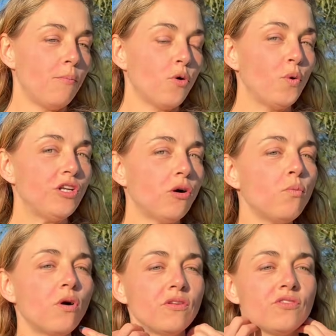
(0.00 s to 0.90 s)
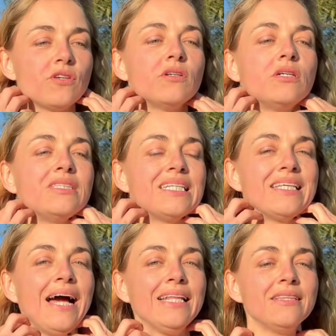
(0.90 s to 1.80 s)
we don't want the
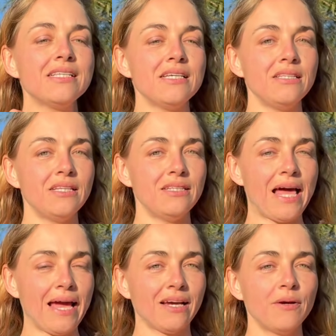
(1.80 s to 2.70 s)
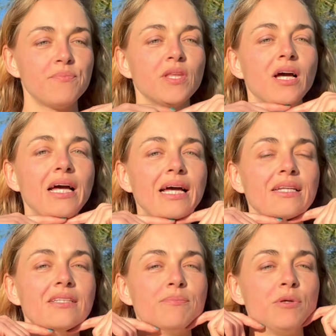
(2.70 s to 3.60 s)
tightness in the neck
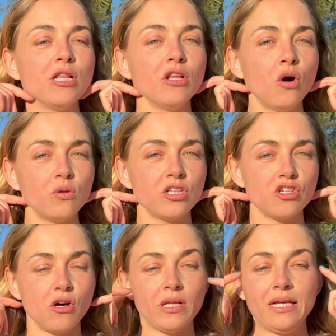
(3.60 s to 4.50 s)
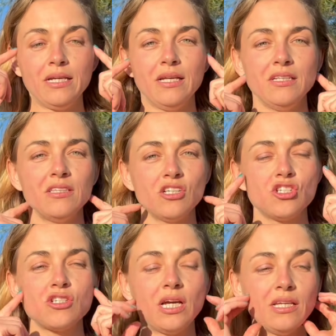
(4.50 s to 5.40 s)
and below the jawline and
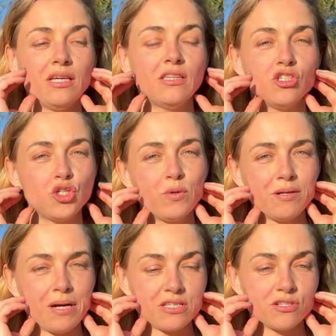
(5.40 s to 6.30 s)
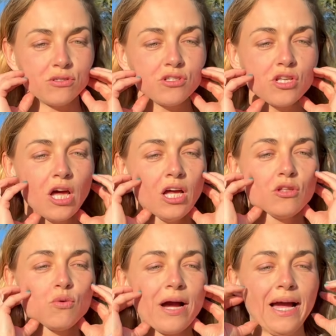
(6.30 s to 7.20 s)
in the chewing muscles
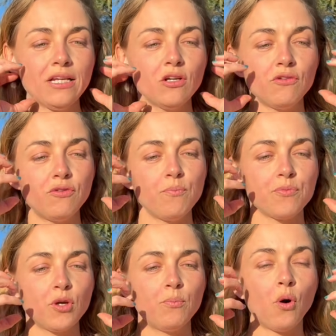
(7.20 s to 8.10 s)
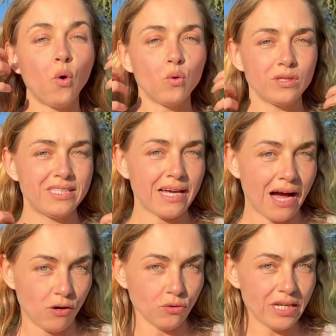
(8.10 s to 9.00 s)
to kind of pull
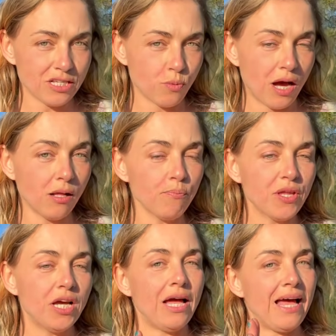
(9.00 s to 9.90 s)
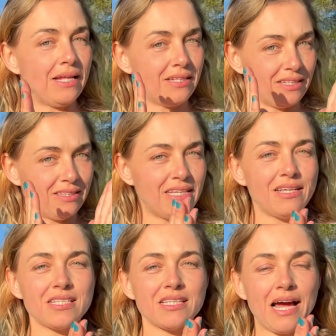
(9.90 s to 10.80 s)
down as well. And
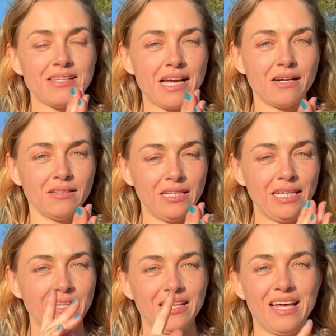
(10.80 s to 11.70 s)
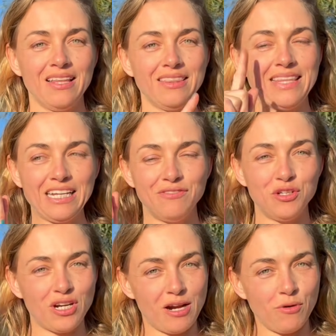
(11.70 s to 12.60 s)
this I tackle in that
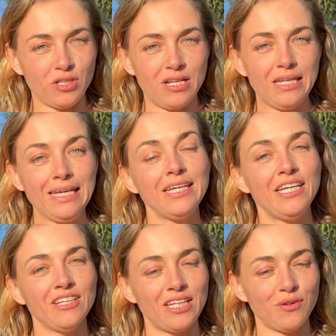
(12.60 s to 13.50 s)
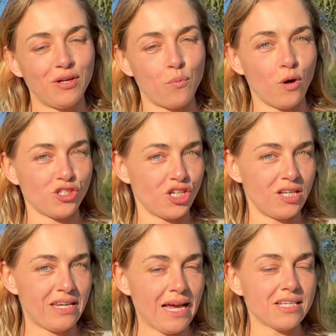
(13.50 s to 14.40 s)
video that I'm going to link here, that you can watch
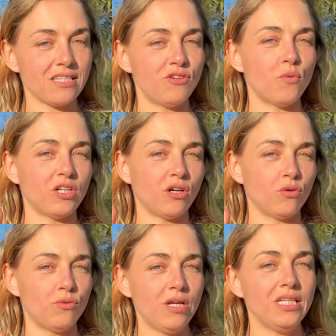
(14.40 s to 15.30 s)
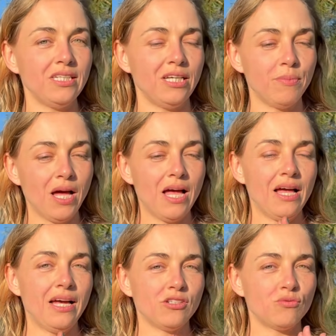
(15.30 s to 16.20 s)
next if you want to go really deep
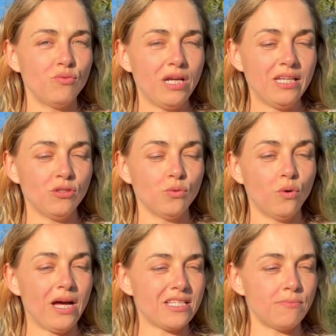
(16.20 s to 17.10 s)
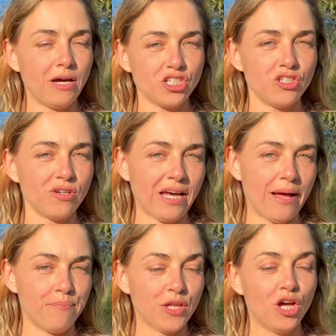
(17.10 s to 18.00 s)
and really do as much as you
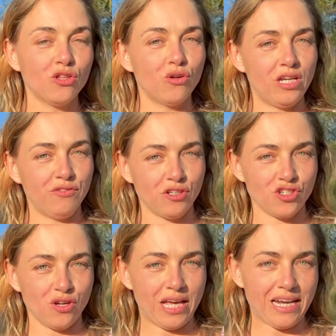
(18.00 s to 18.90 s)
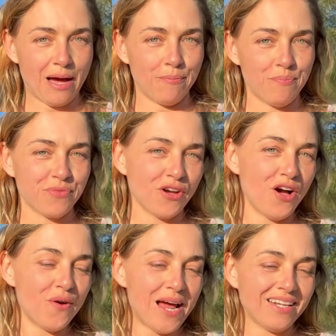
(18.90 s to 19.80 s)
can to lift your jawline up.
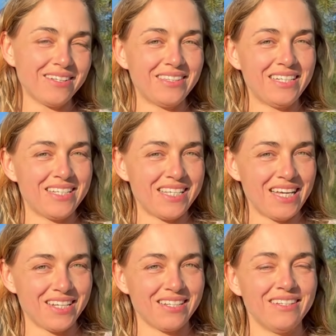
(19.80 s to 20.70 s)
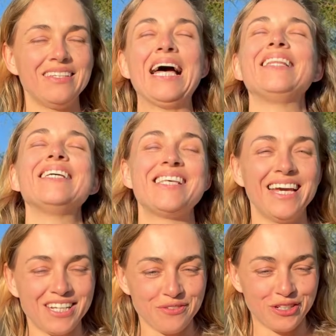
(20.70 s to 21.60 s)
All right, that is
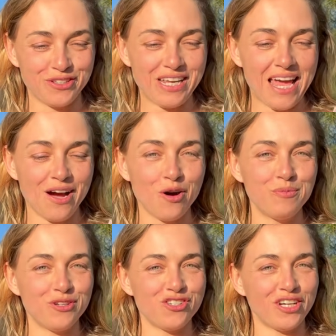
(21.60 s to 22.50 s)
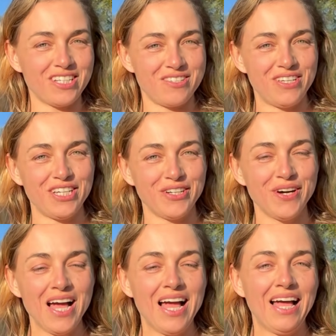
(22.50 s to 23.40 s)
it for today. I hope you enjoyed this video,
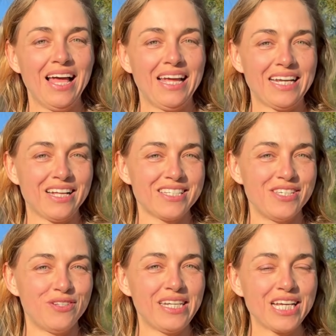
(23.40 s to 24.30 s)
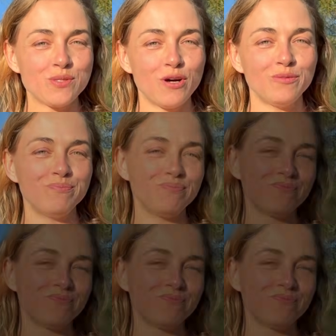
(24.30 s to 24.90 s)
and I'll see you in the next one.